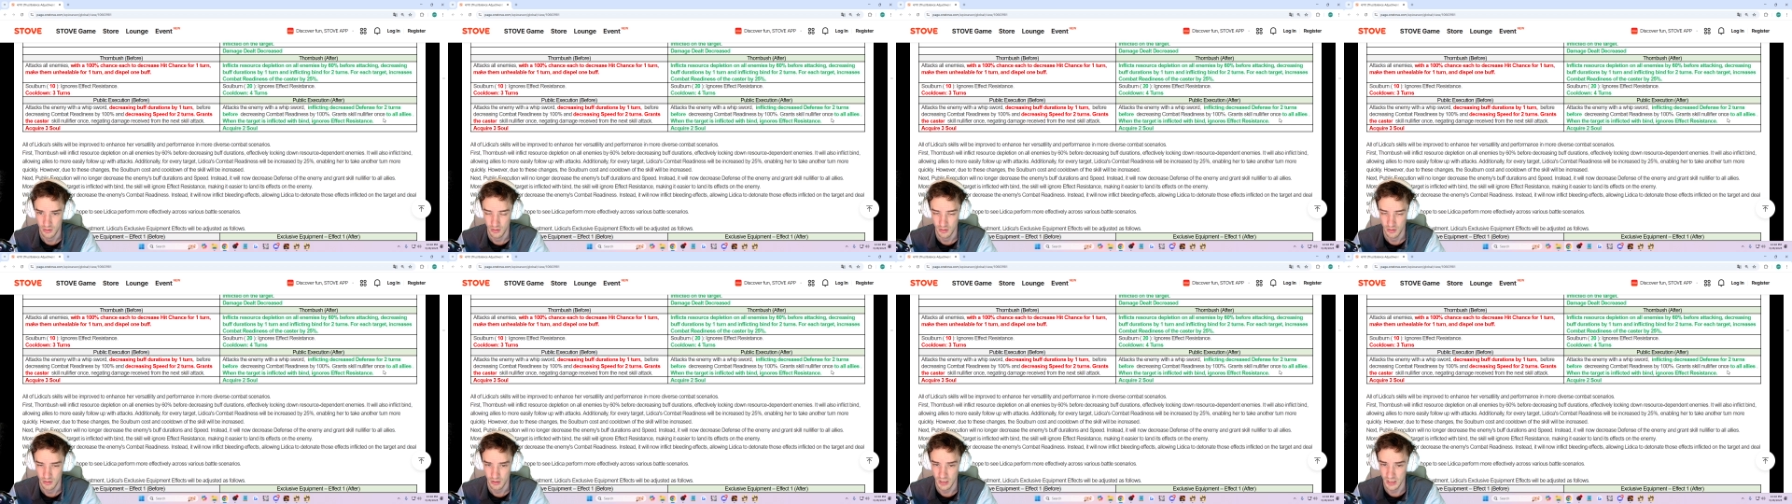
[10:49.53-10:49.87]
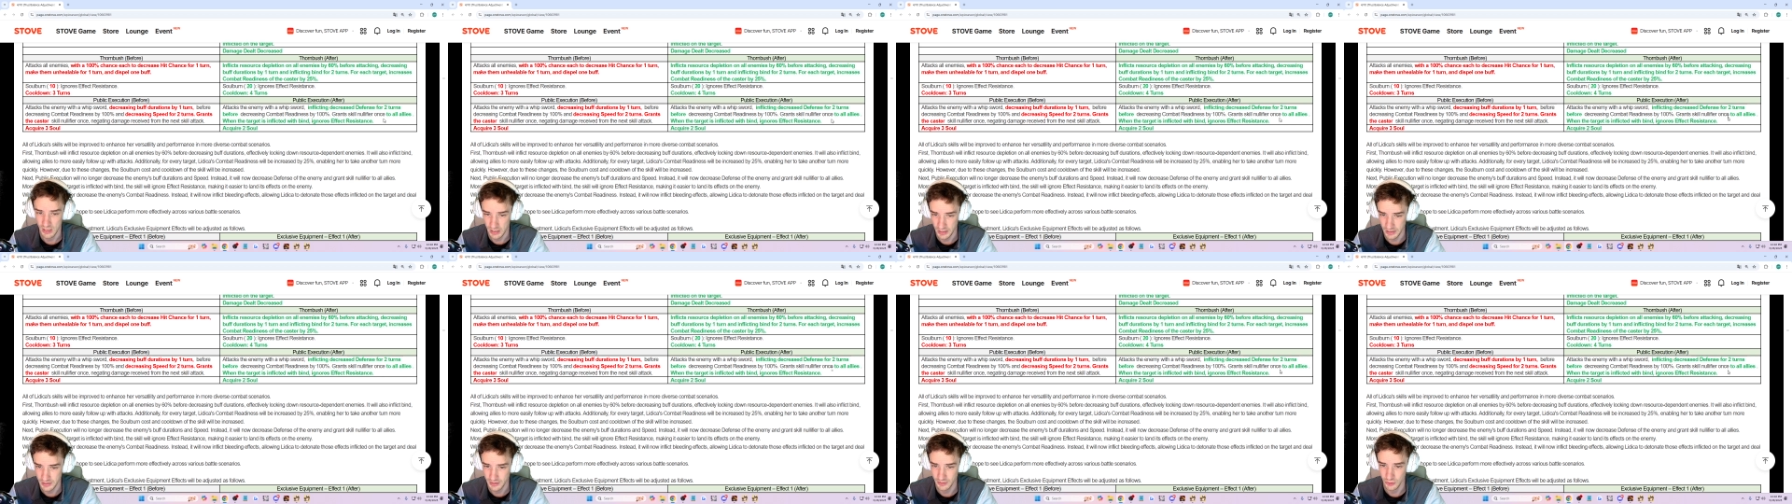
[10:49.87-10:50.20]
It
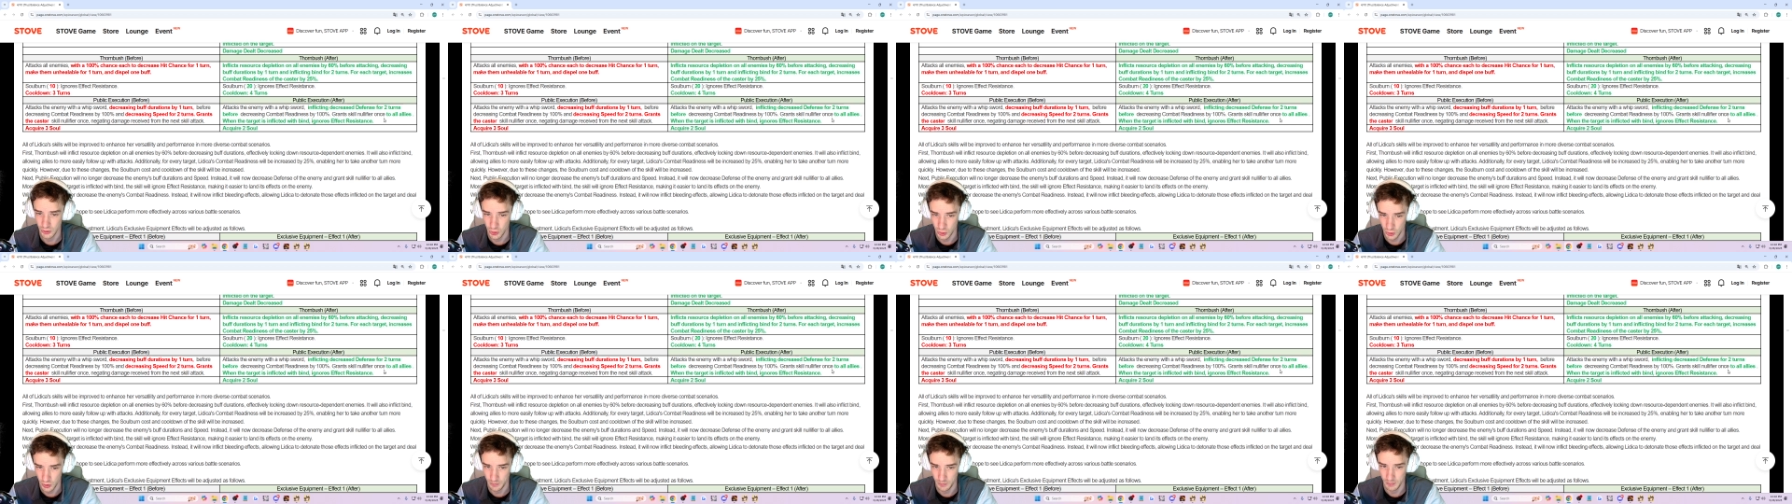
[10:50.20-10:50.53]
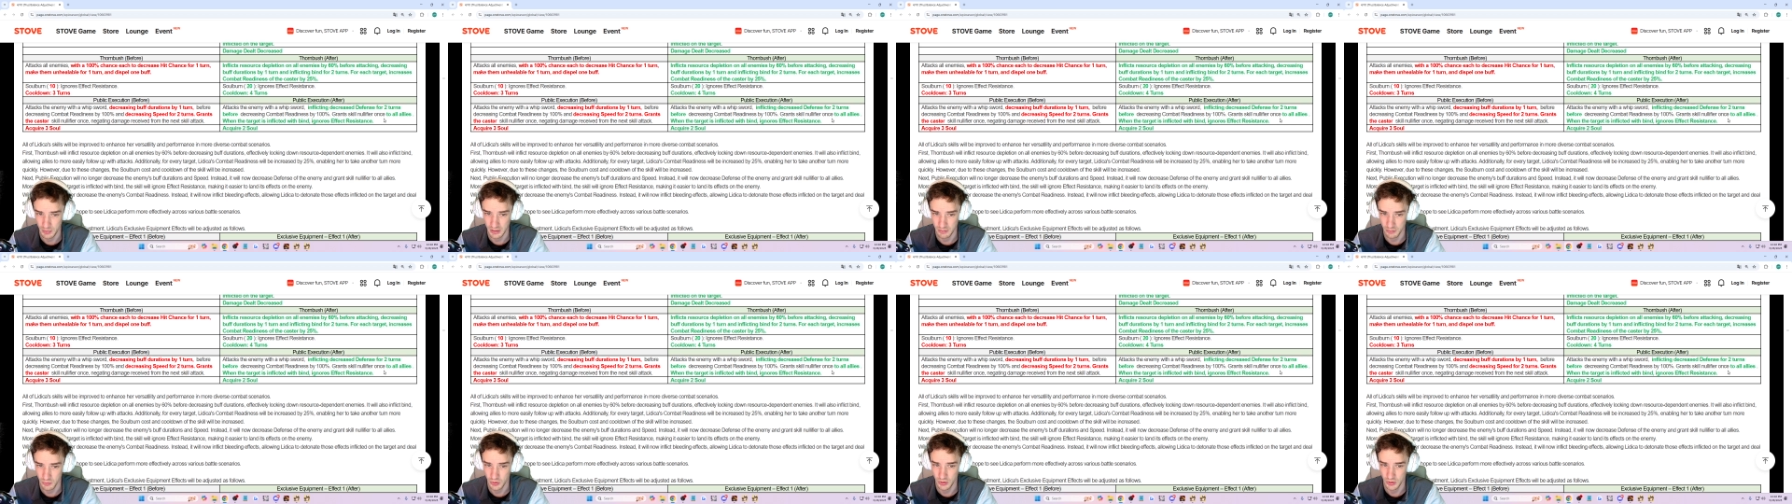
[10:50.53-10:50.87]
doesn't strip
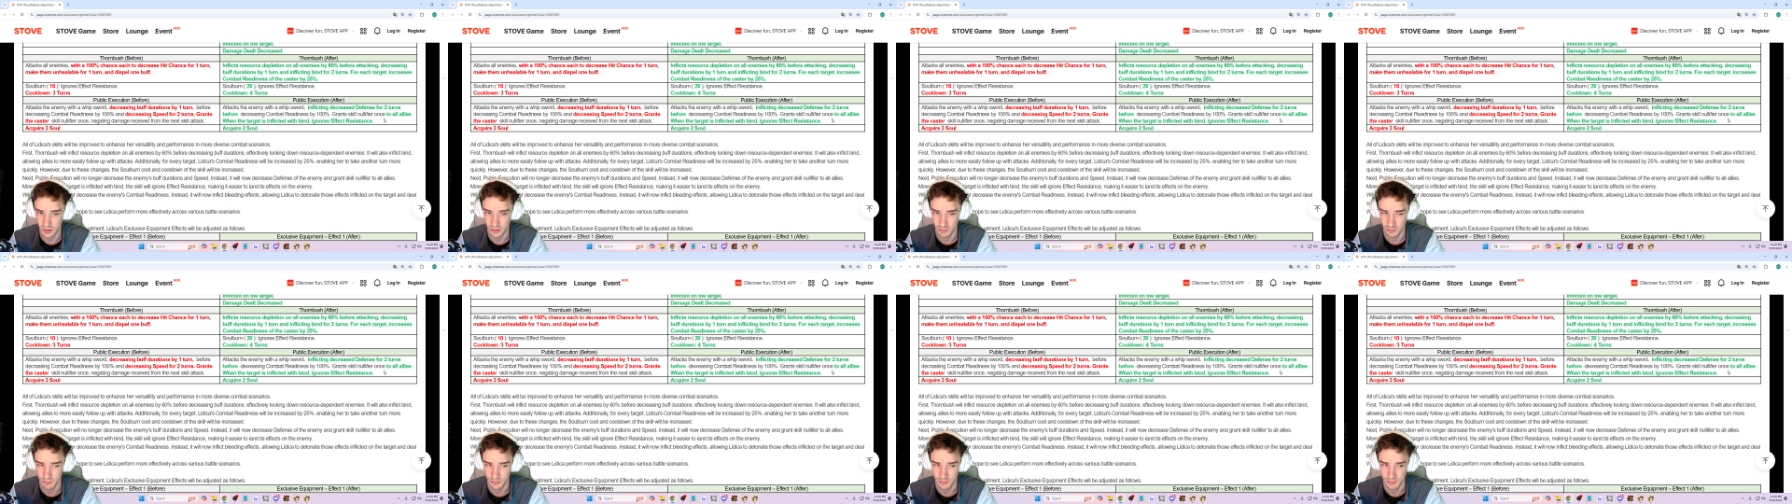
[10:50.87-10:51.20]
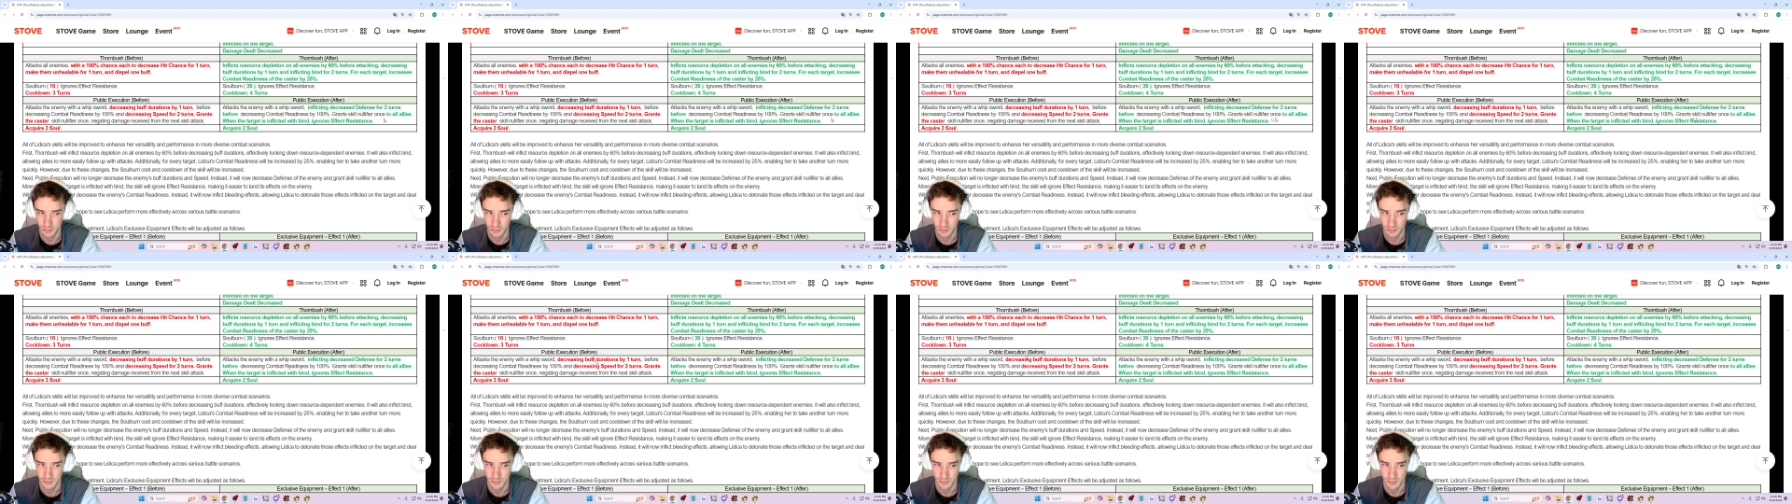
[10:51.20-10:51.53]
anymore.
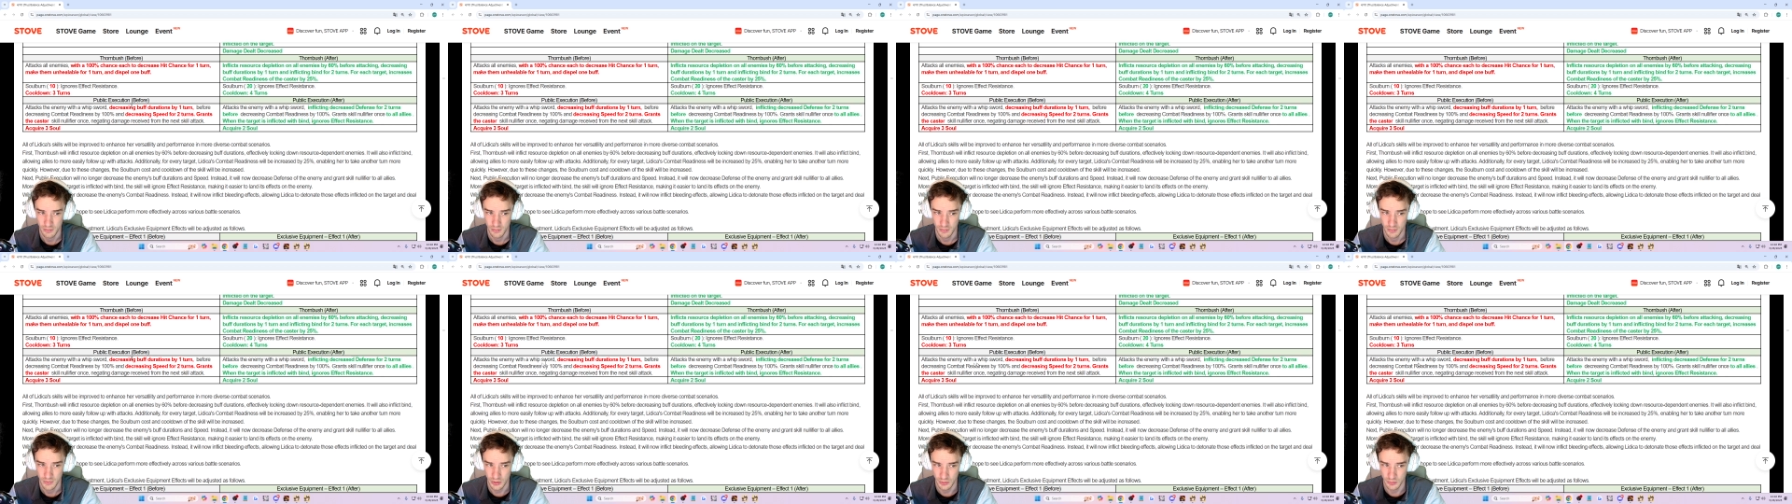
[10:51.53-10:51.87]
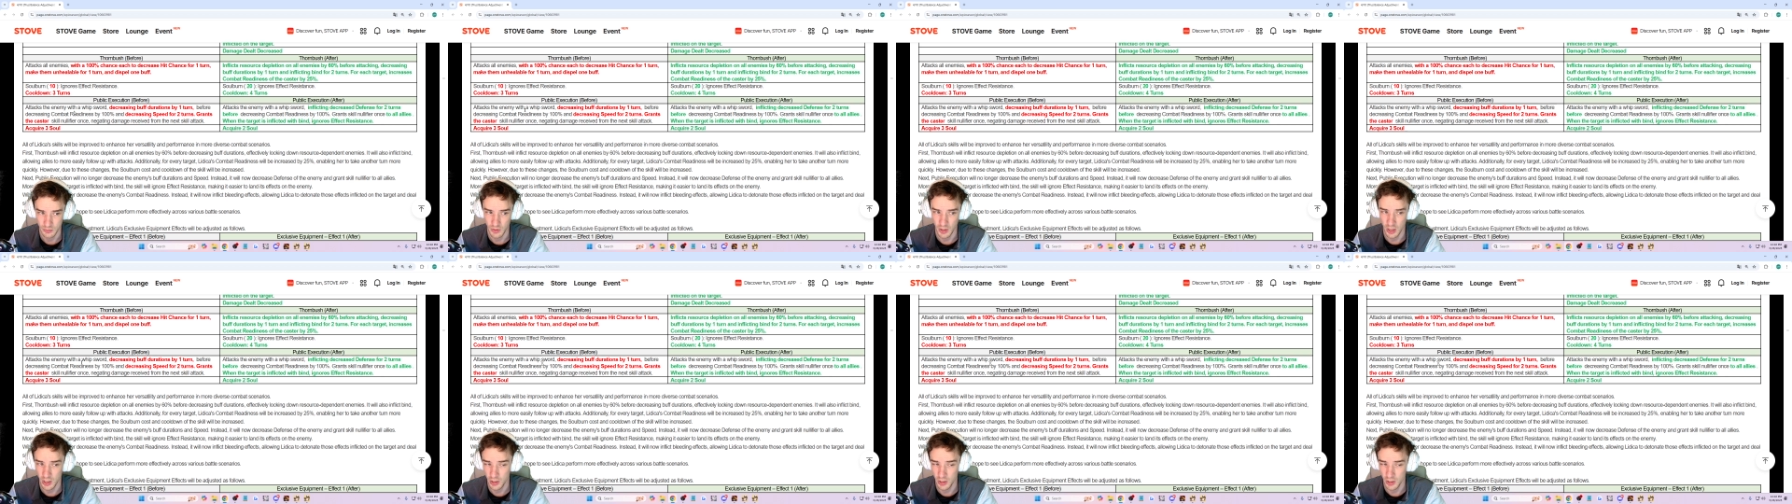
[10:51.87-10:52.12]
Because